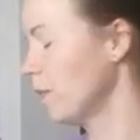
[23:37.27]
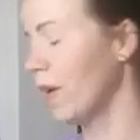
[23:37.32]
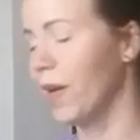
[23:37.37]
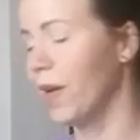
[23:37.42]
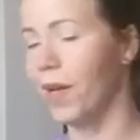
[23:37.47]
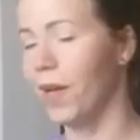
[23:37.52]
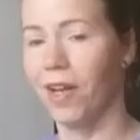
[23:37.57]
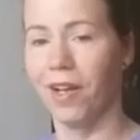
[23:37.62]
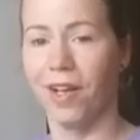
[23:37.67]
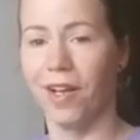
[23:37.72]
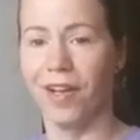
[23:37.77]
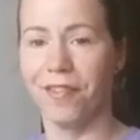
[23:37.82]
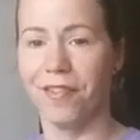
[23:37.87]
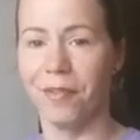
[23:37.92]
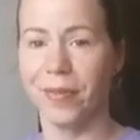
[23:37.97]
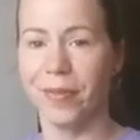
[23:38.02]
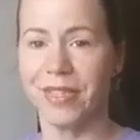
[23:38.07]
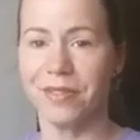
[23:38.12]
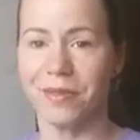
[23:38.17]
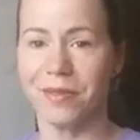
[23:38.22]
I'll have
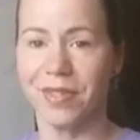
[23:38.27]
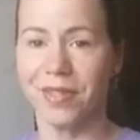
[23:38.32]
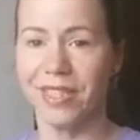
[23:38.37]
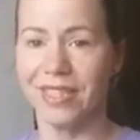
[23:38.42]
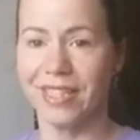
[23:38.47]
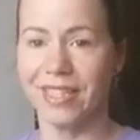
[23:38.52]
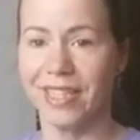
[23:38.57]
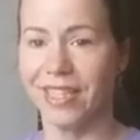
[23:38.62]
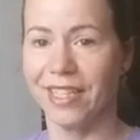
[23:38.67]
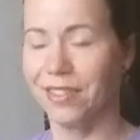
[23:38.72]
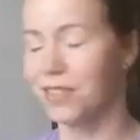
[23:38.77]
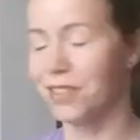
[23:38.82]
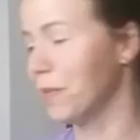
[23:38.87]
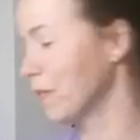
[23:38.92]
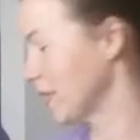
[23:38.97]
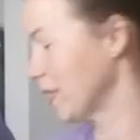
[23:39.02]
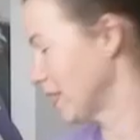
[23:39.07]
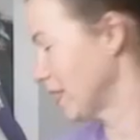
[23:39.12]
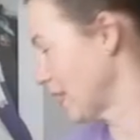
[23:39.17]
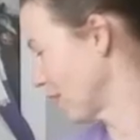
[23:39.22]
to mess with these later.
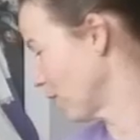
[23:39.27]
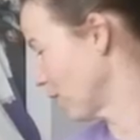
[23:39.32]
Some of this